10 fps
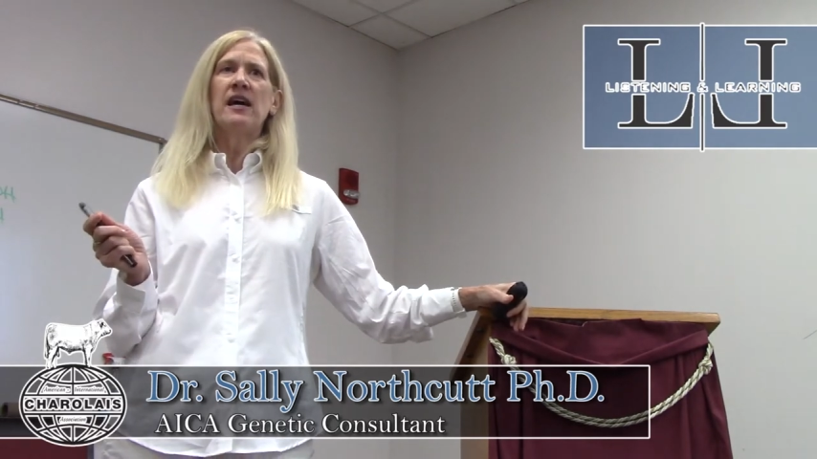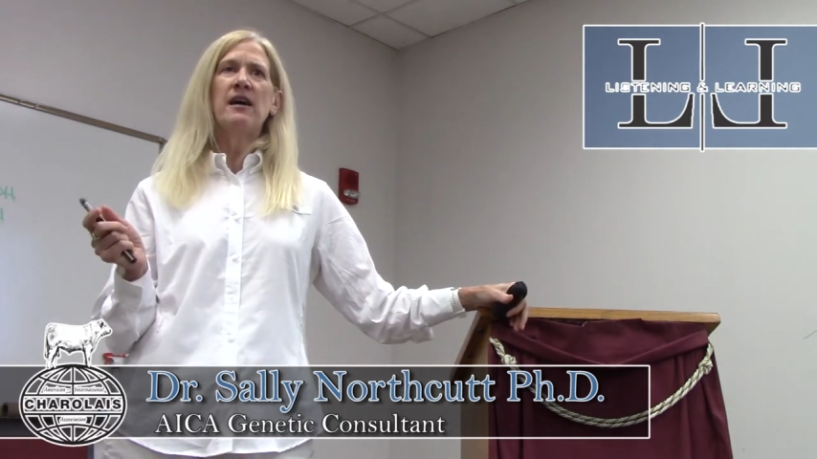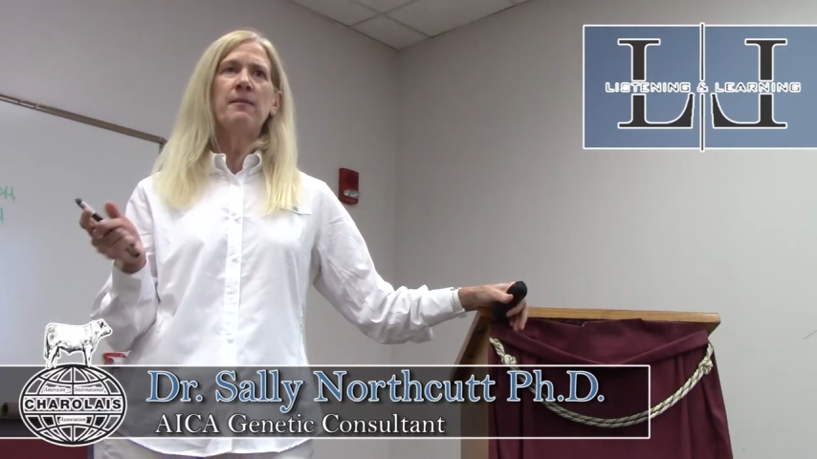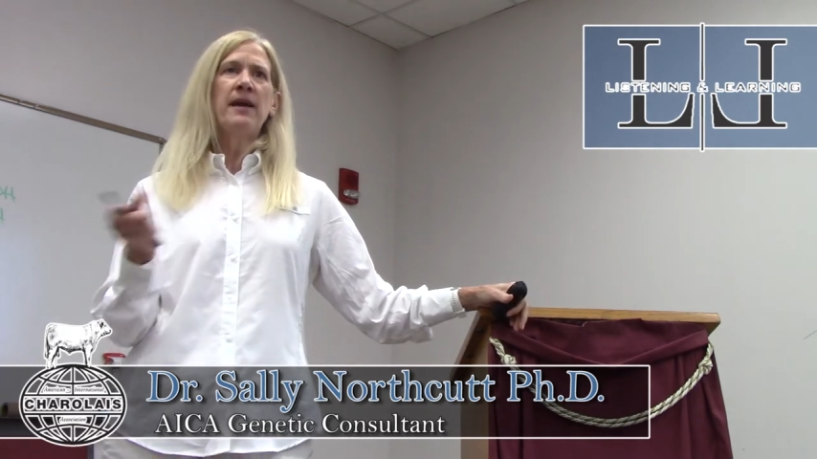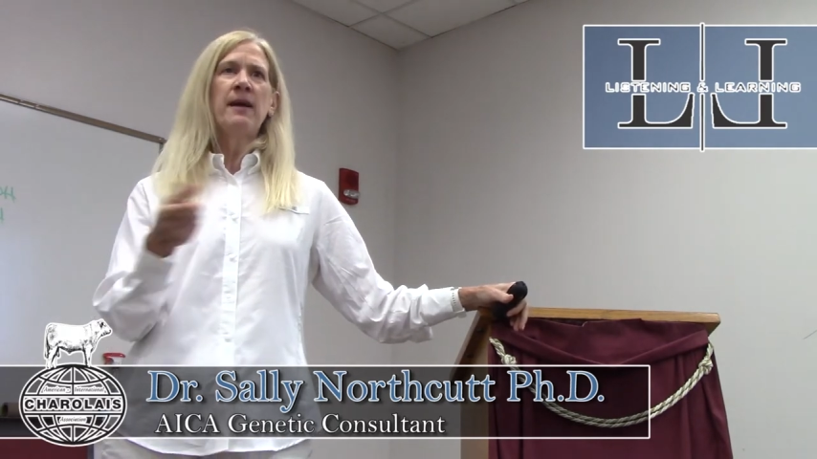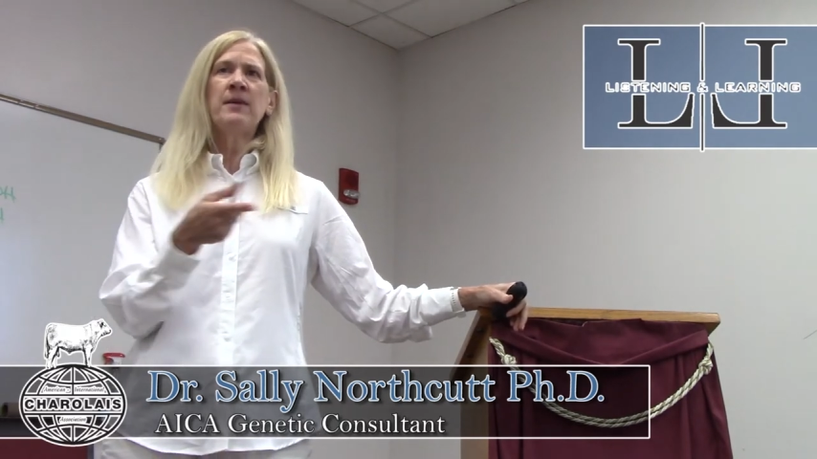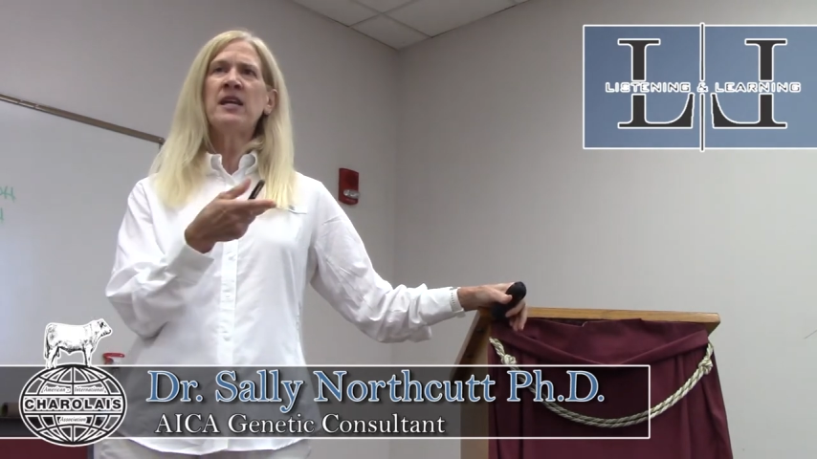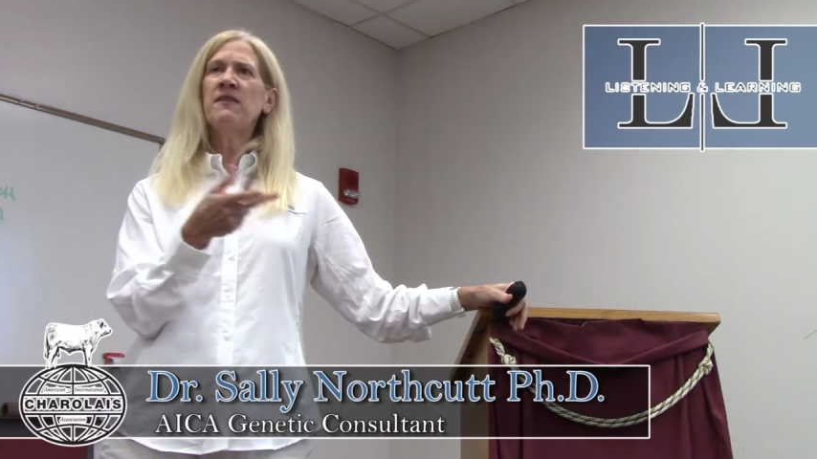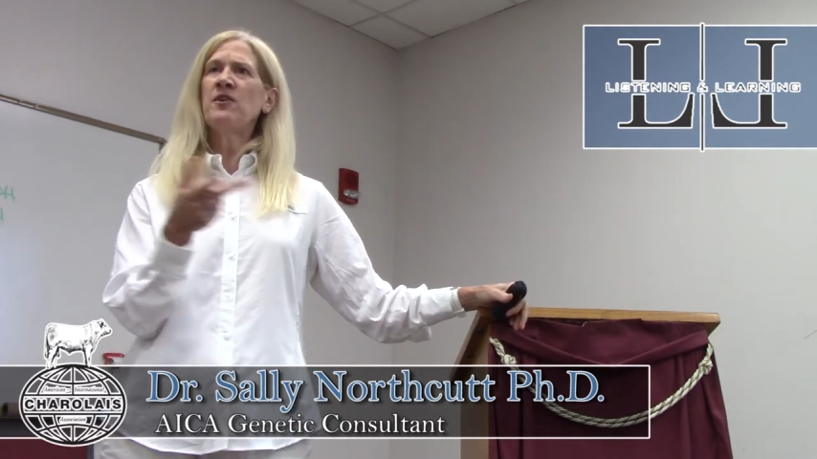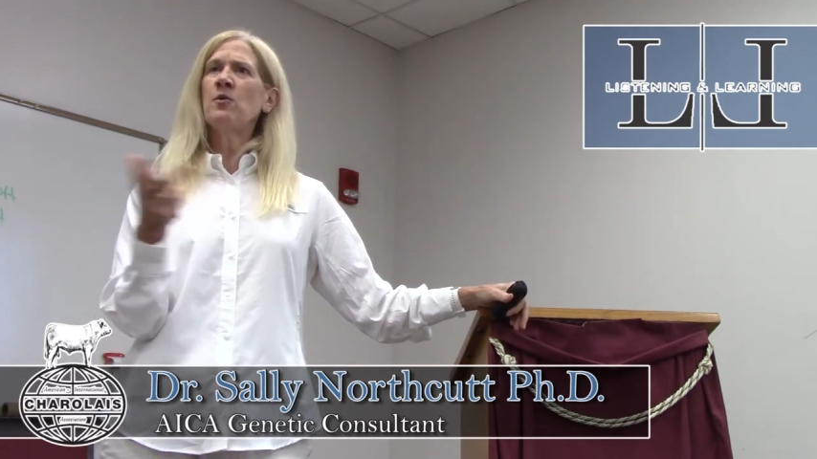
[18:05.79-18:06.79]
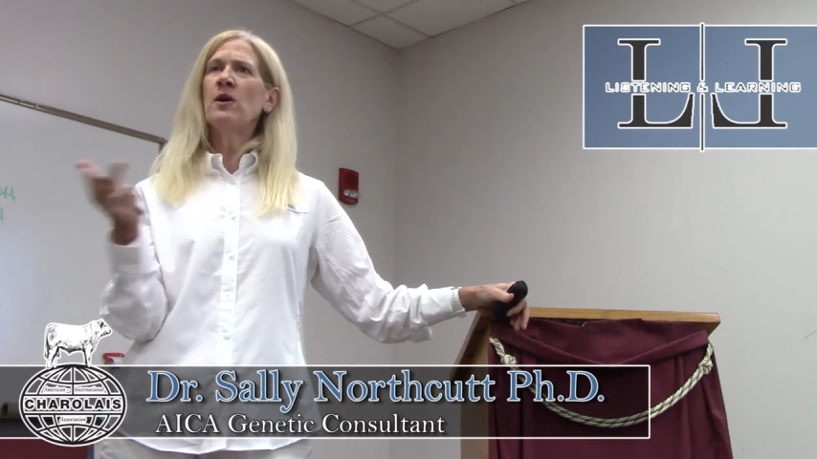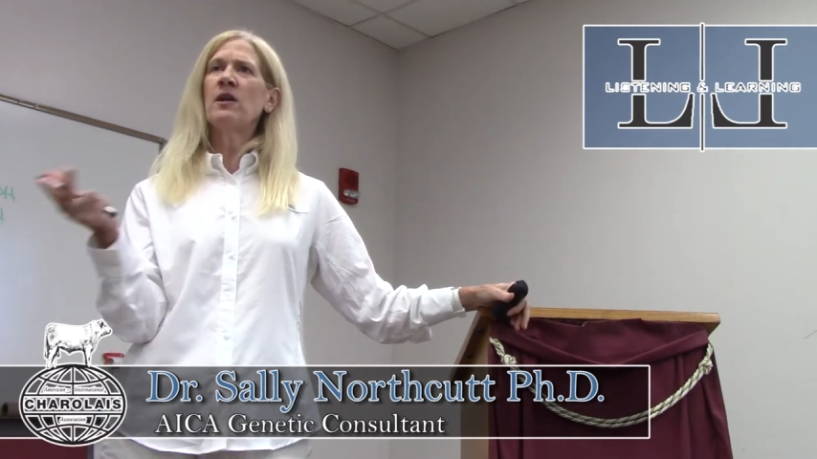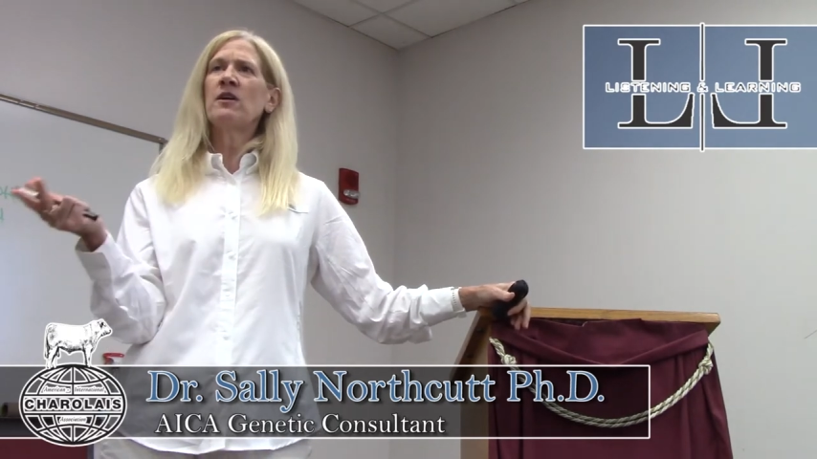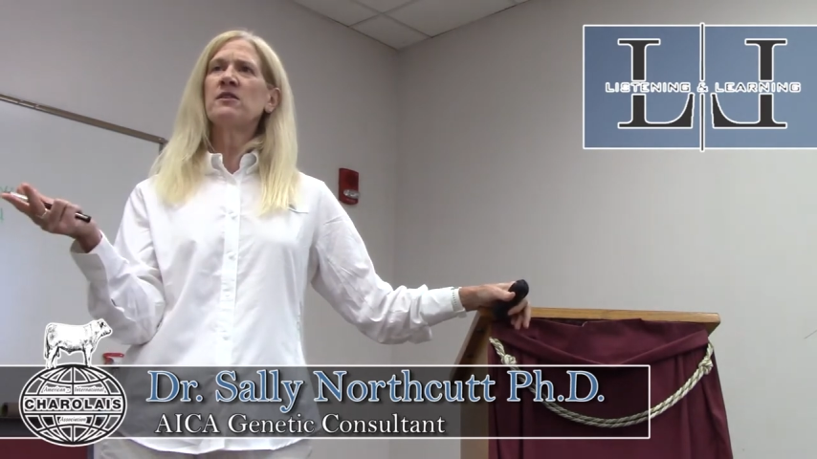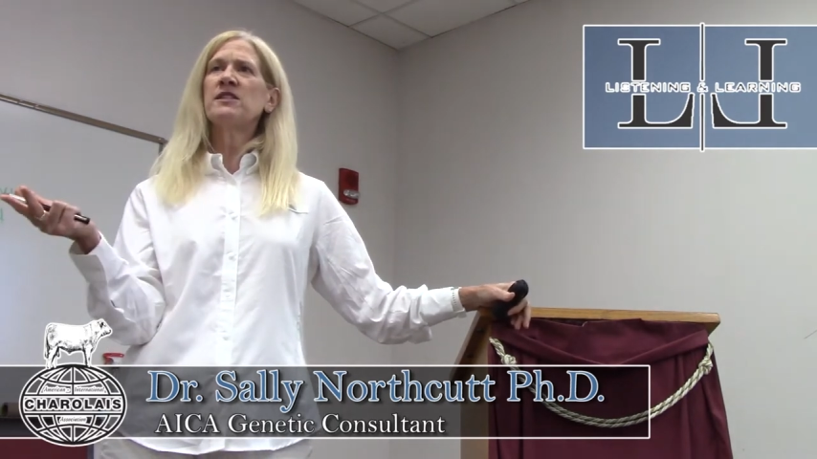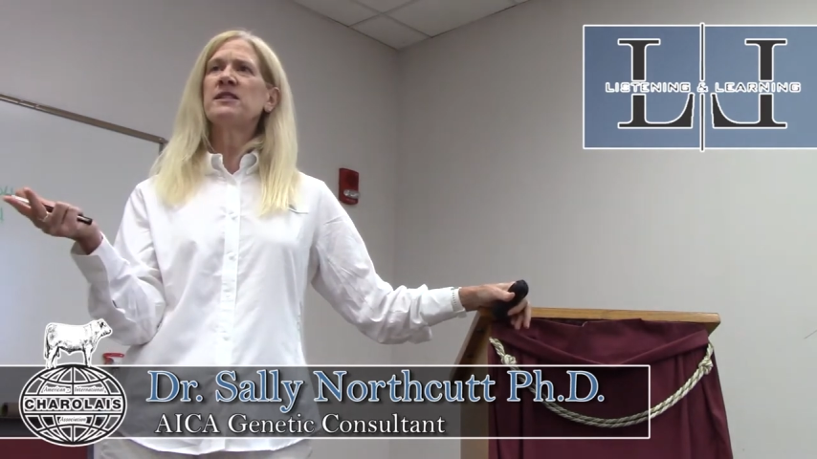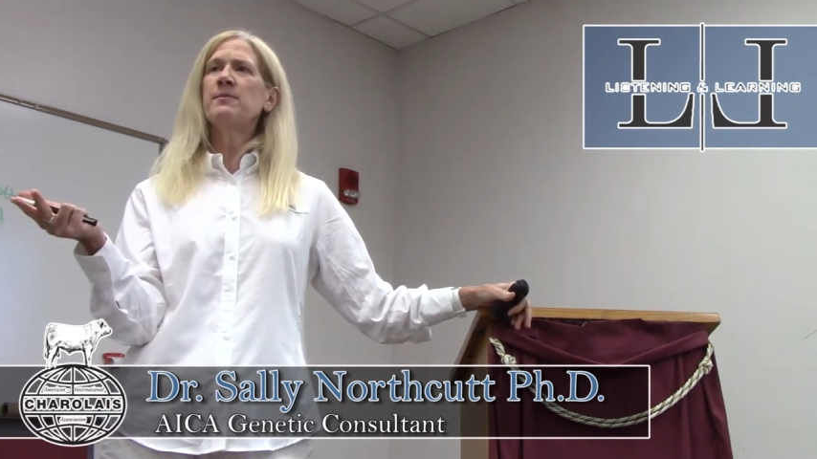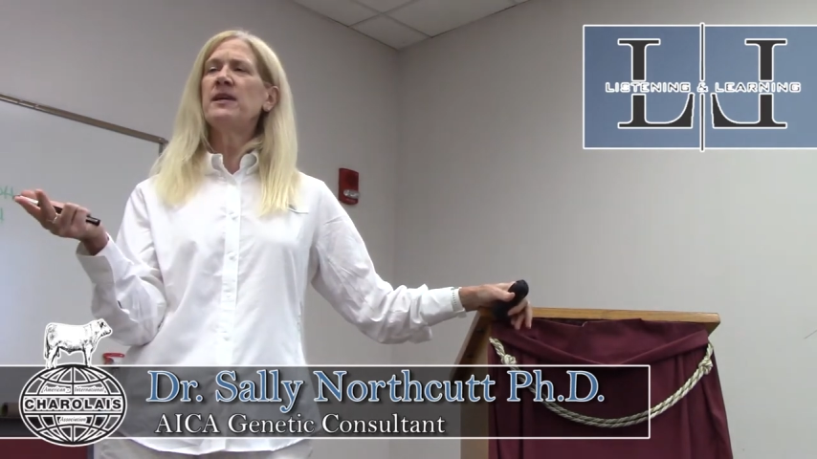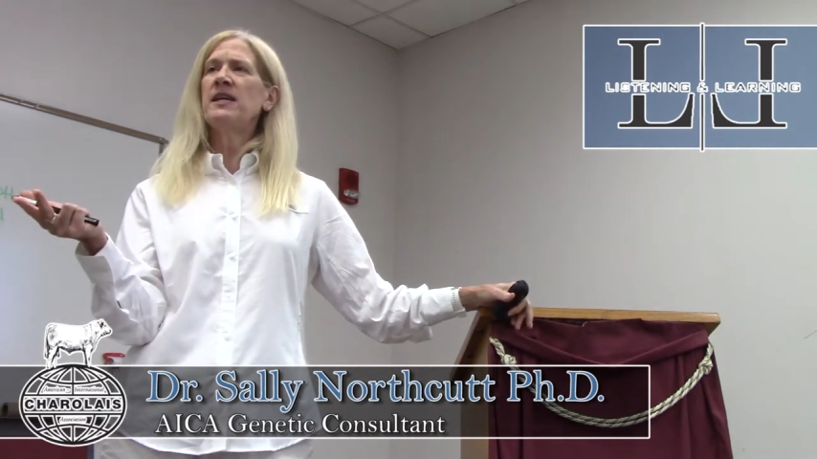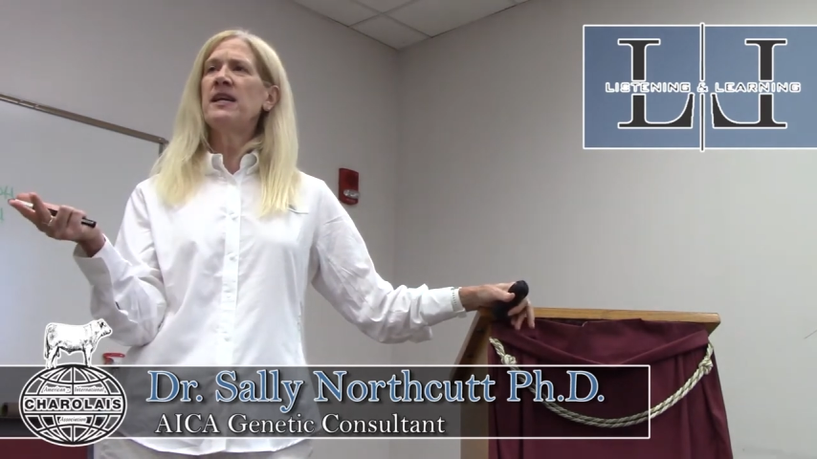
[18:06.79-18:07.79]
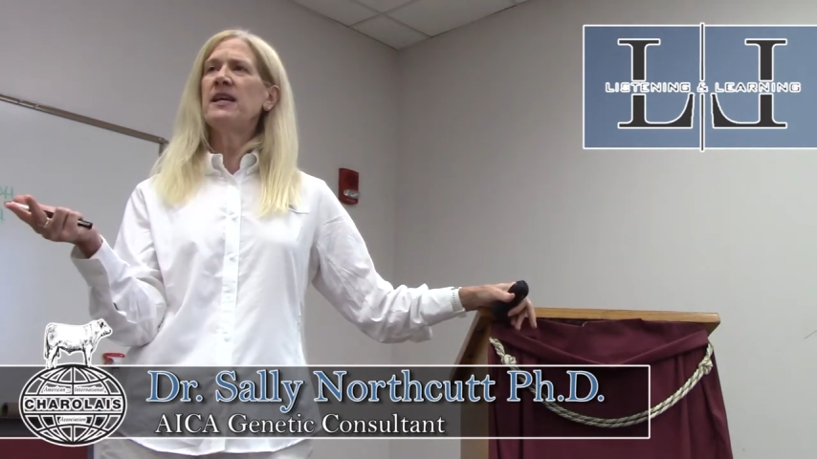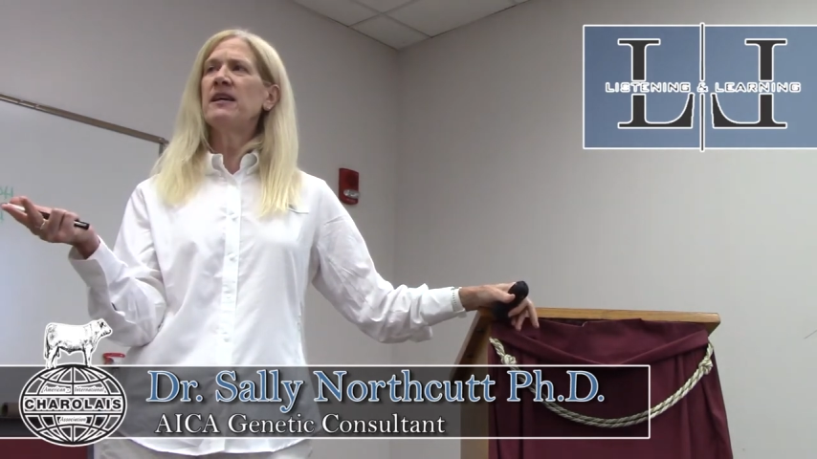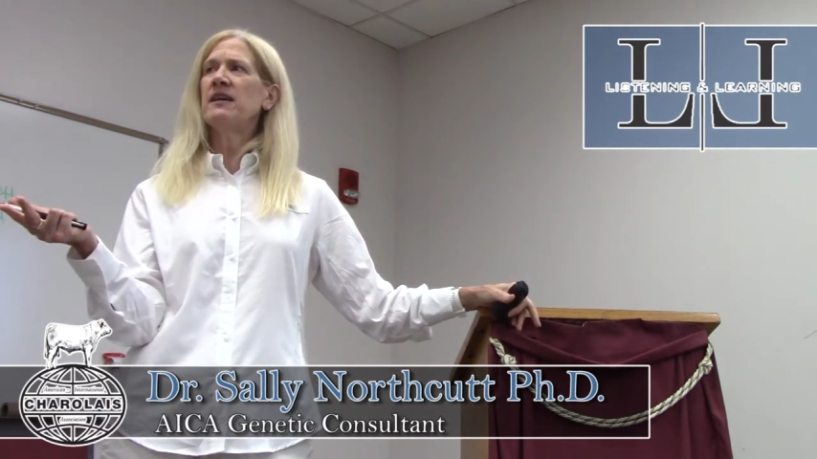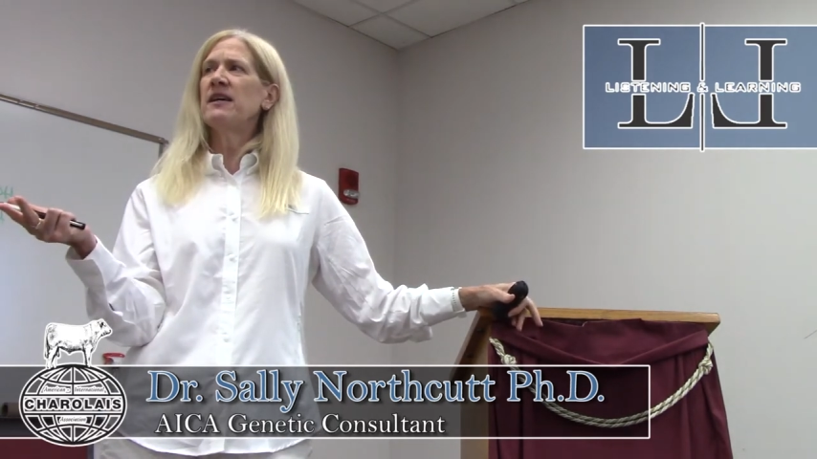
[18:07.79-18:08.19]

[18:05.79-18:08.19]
How many of you all are submitting